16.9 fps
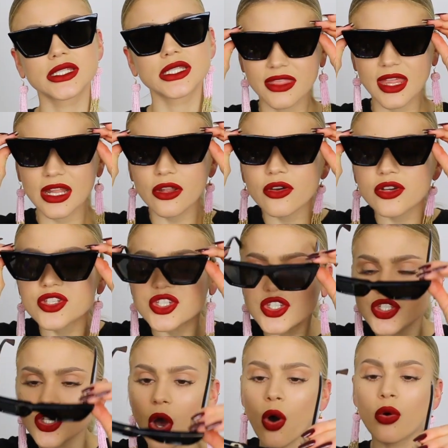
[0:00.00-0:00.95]
They look
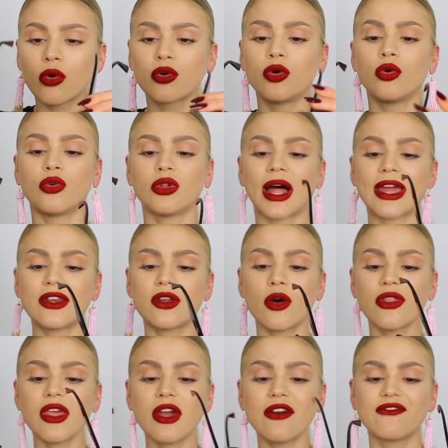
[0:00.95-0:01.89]
so cool. I
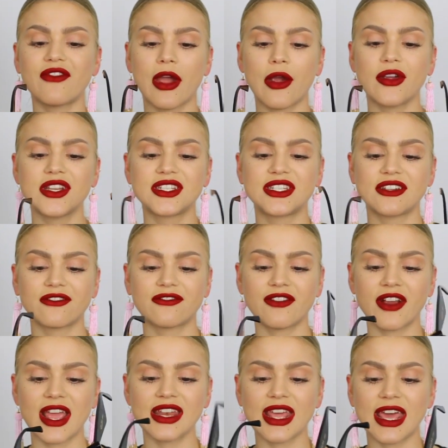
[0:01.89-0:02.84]
know they're very
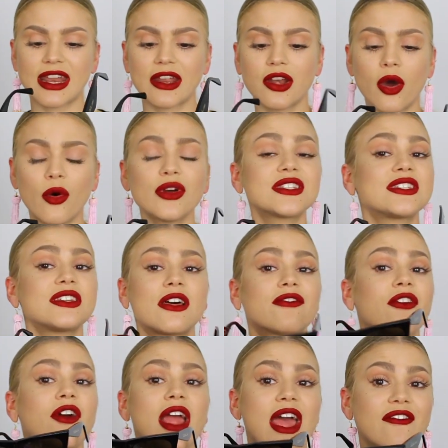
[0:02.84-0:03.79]
different, and I know it's
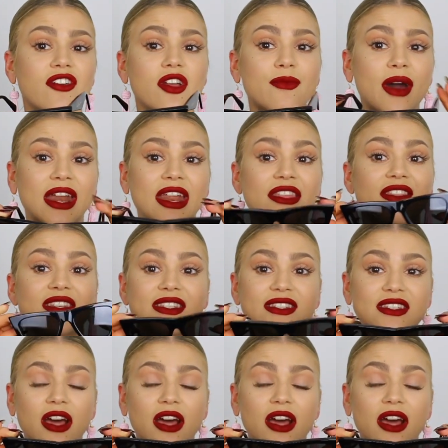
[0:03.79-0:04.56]
not for everybody this